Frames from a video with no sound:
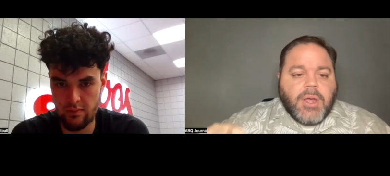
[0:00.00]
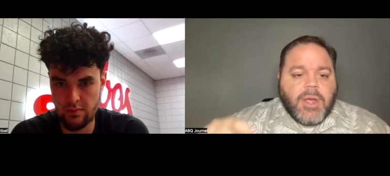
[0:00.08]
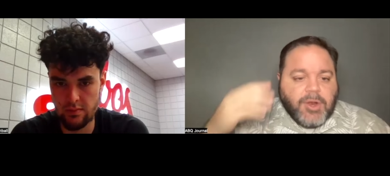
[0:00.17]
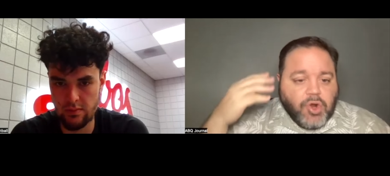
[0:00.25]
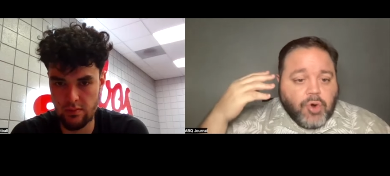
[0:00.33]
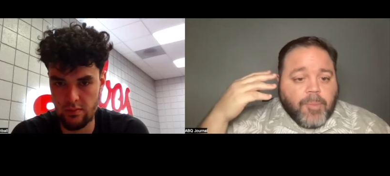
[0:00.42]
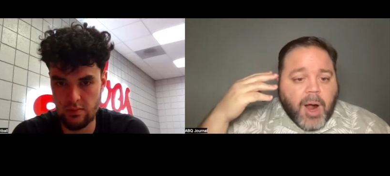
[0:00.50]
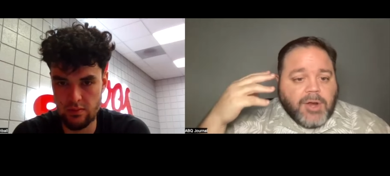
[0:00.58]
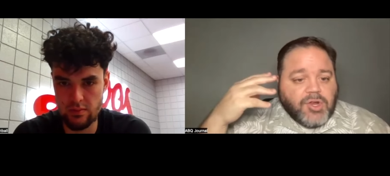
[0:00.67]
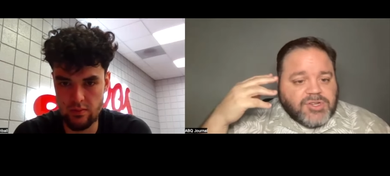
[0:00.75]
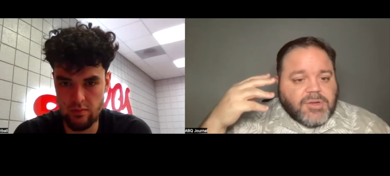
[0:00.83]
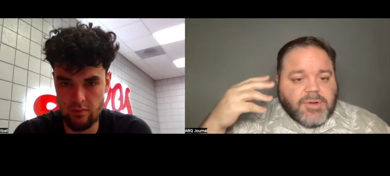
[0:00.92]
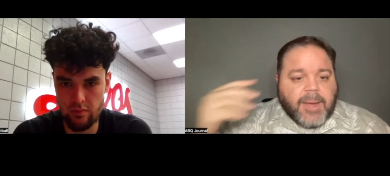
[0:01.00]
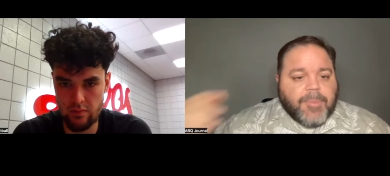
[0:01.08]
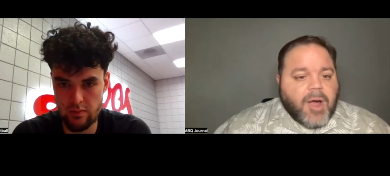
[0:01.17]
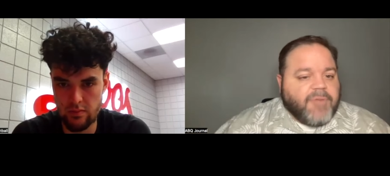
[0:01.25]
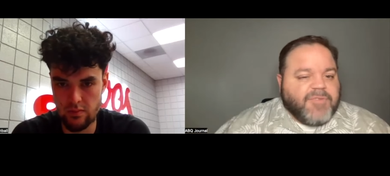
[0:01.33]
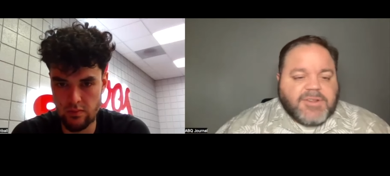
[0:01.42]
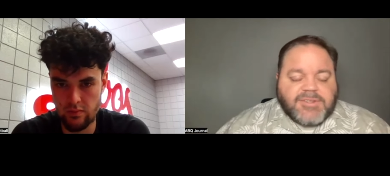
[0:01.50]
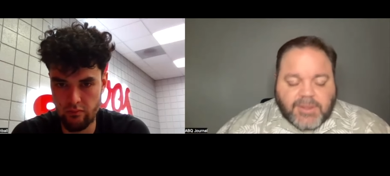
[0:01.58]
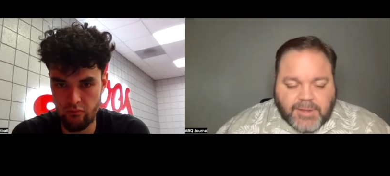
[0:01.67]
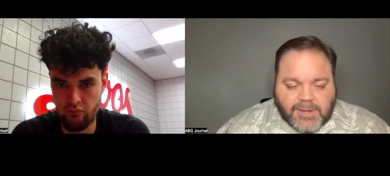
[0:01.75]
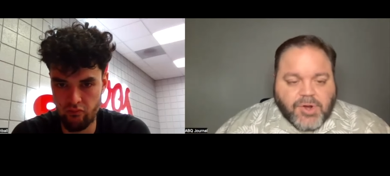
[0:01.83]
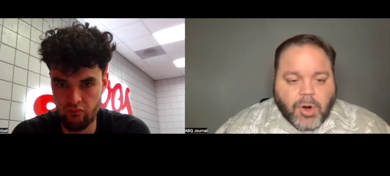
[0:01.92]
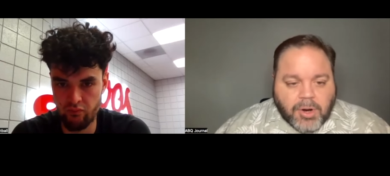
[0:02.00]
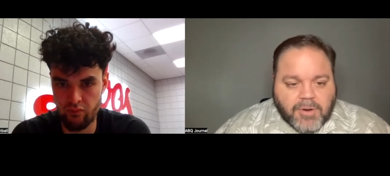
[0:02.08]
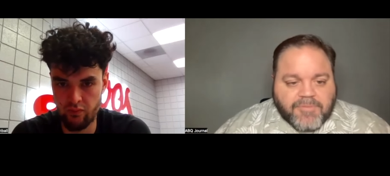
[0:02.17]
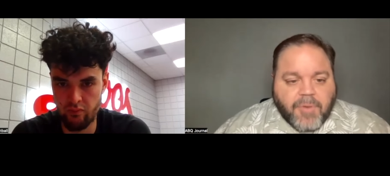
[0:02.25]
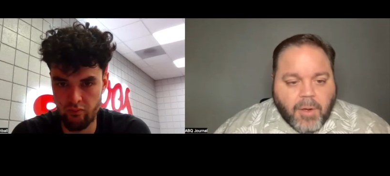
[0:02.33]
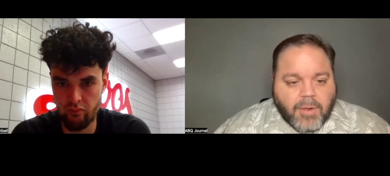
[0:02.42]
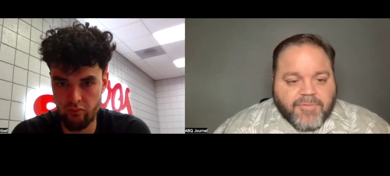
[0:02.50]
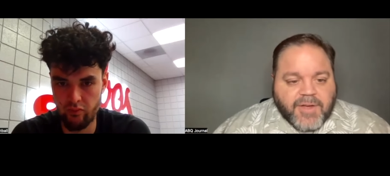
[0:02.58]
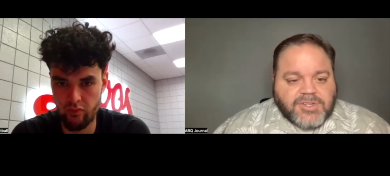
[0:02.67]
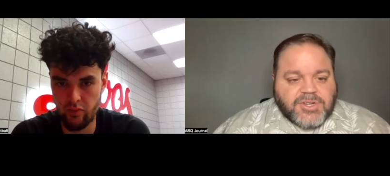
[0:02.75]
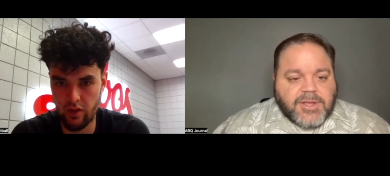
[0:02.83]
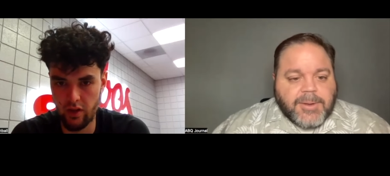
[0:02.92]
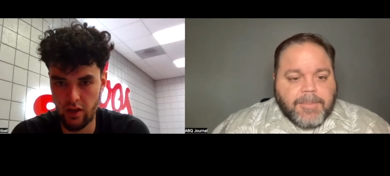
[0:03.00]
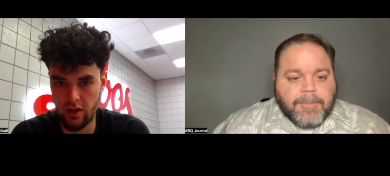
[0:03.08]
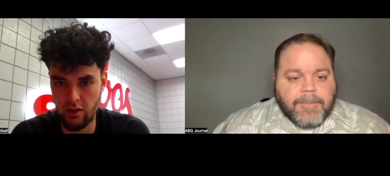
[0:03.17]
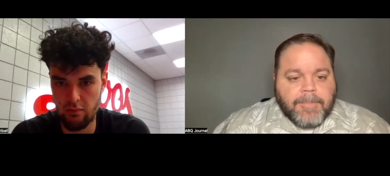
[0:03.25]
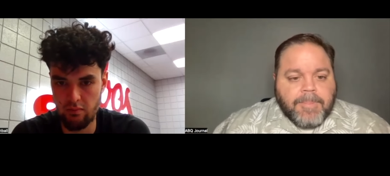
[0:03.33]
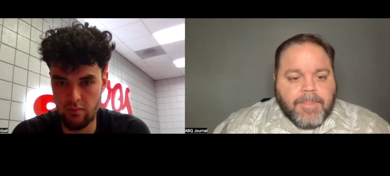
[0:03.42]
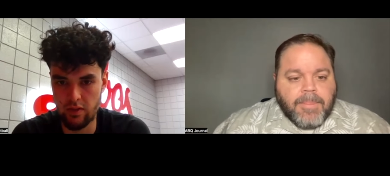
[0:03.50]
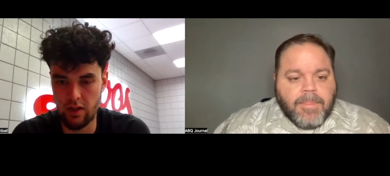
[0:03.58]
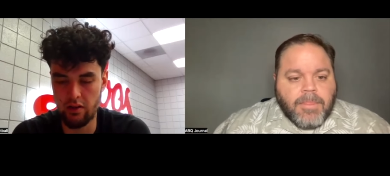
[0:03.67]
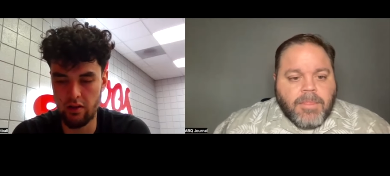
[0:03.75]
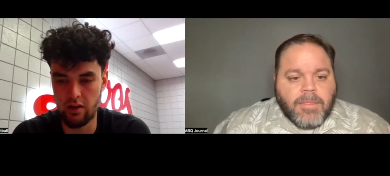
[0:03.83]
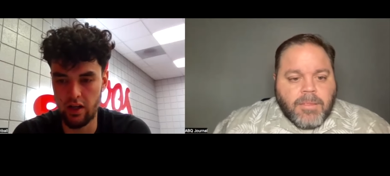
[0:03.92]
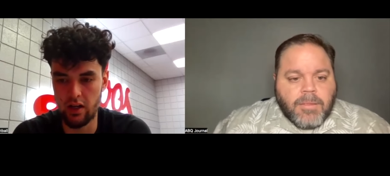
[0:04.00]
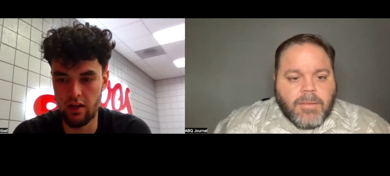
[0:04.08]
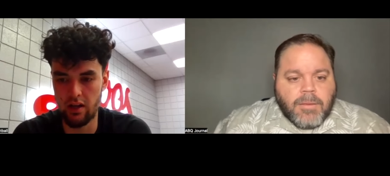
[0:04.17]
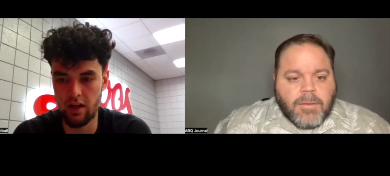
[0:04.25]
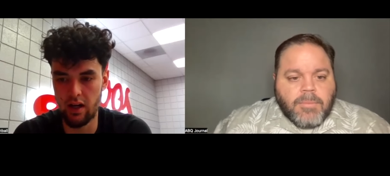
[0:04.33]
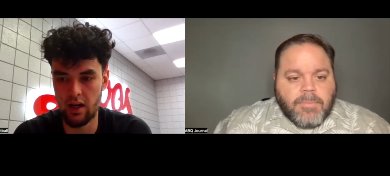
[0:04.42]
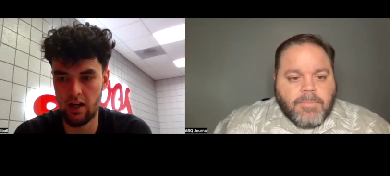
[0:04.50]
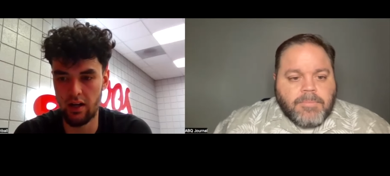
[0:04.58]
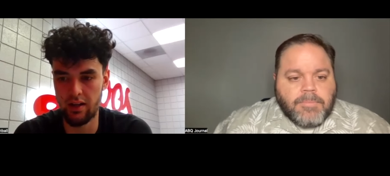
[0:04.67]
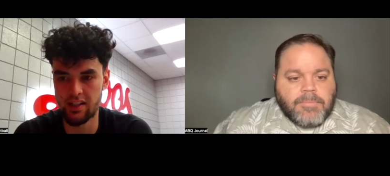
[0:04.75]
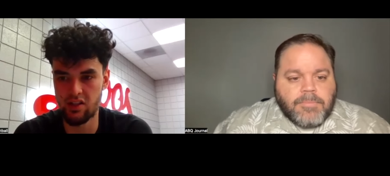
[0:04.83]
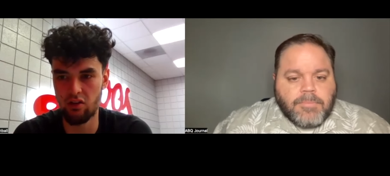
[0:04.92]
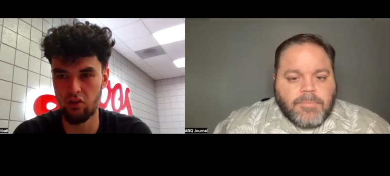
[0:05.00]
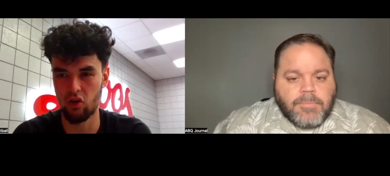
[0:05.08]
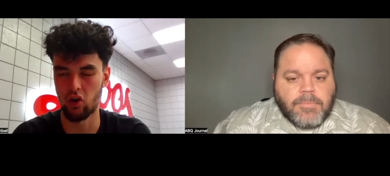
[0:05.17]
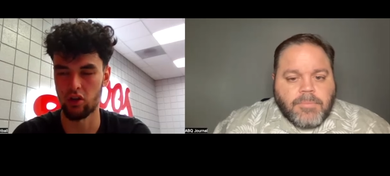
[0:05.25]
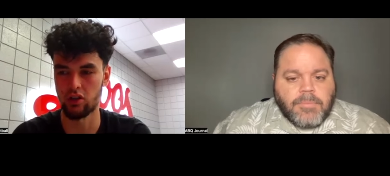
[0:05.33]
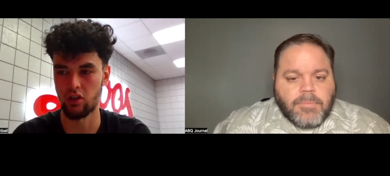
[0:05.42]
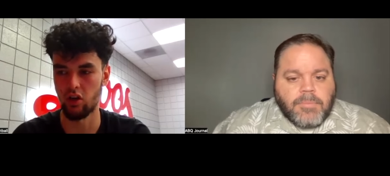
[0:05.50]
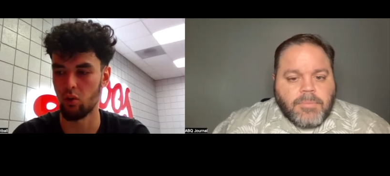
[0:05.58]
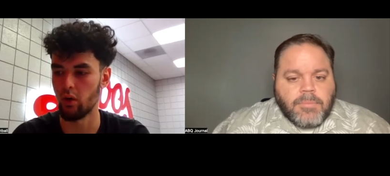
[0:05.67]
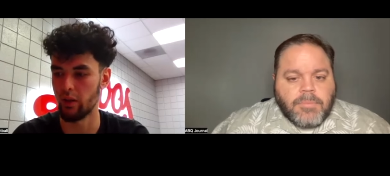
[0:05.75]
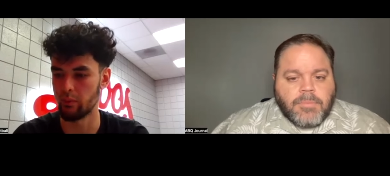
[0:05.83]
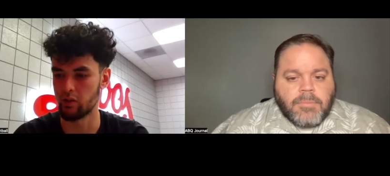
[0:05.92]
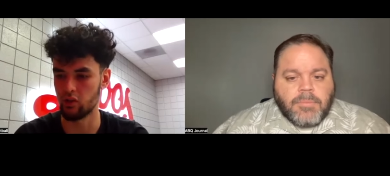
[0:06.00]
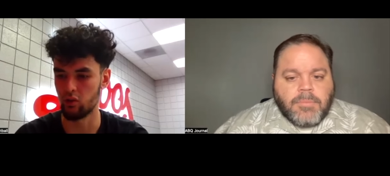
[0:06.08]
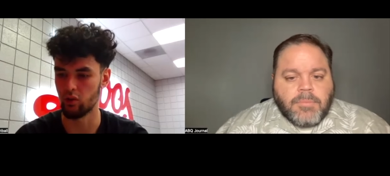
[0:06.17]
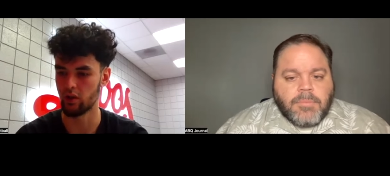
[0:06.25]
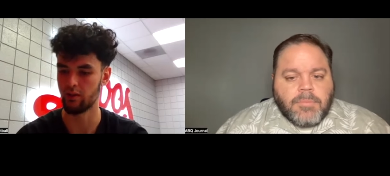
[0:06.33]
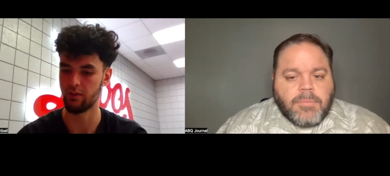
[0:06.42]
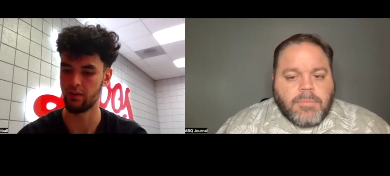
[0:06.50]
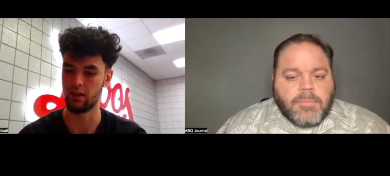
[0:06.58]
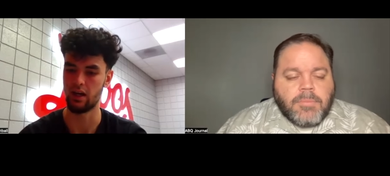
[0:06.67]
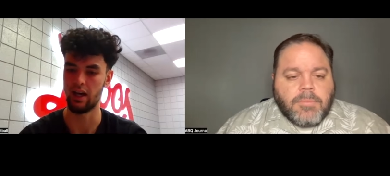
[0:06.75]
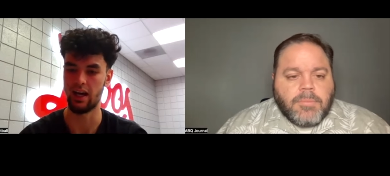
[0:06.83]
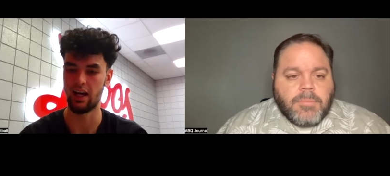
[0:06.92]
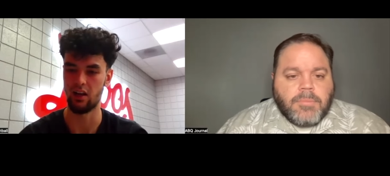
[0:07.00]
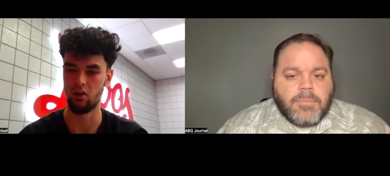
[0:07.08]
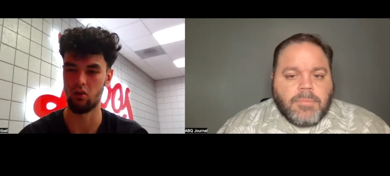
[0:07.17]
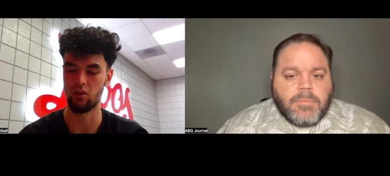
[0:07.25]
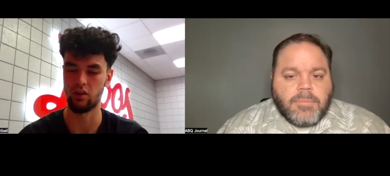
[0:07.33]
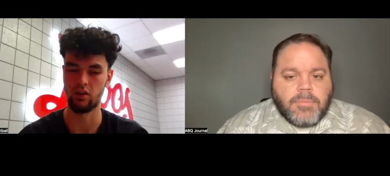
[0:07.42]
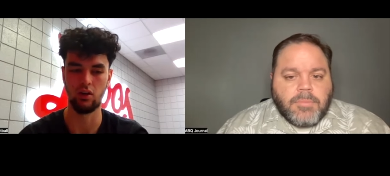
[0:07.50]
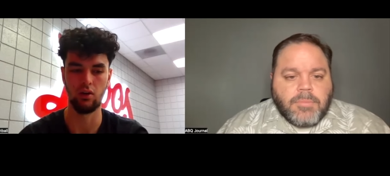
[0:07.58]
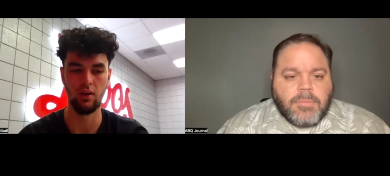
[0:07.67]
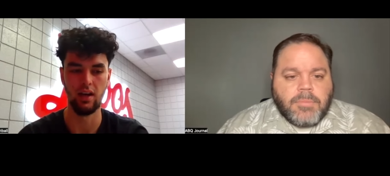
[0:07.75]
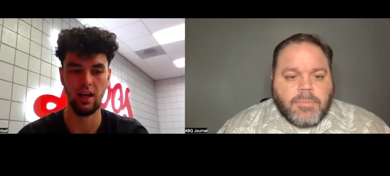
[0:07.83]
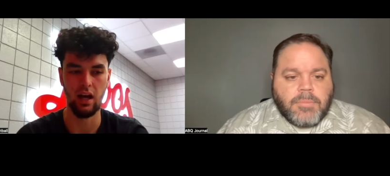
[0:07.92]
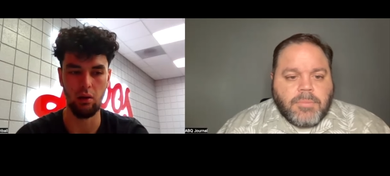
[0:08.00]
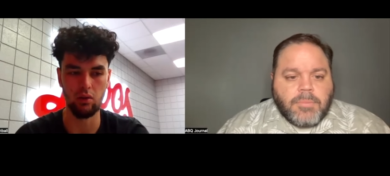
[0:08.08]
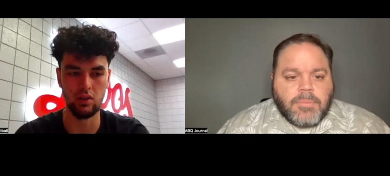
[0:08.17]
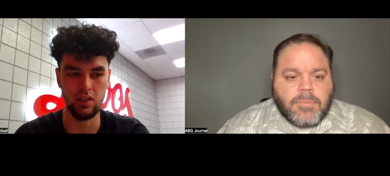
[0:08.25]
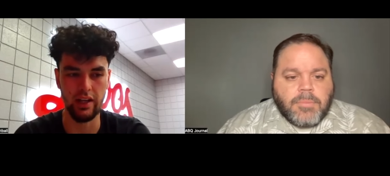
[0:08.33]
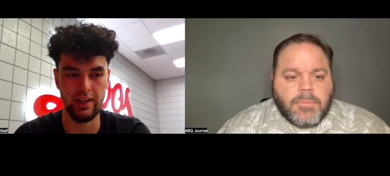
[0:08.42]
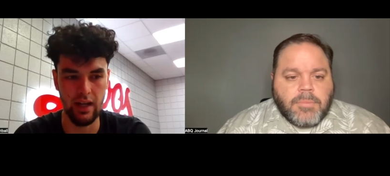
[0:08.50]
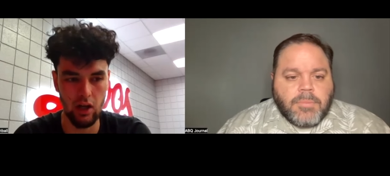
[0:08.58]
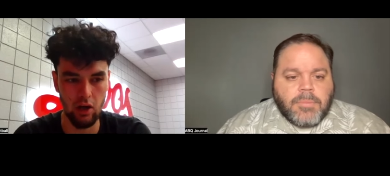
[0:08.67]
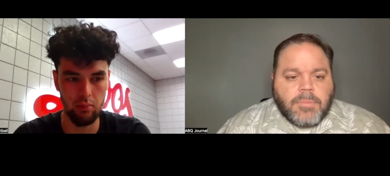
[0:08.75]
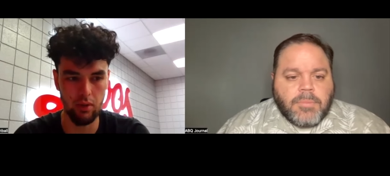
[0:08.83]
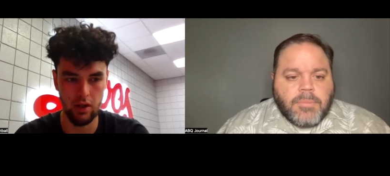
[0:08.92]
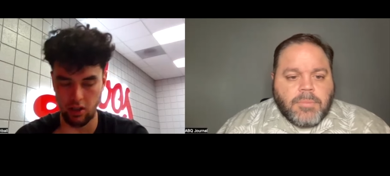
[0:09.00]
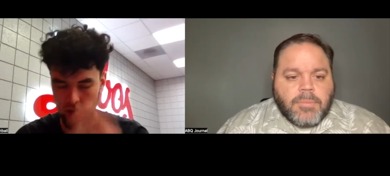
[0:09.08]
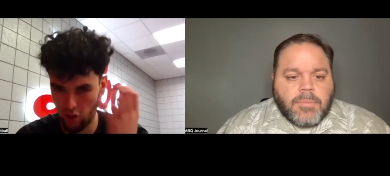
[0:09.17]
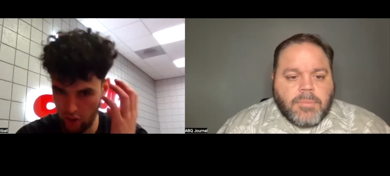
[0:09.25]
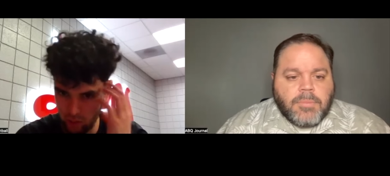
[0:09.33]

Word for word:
Speaker 1: in your mind you still kept confidence that these are going to fall eventually
Speaker 2: yeah, uh, it's of course you know when I'm shooting, I had a little you know I wouldn't say doubt, but you know it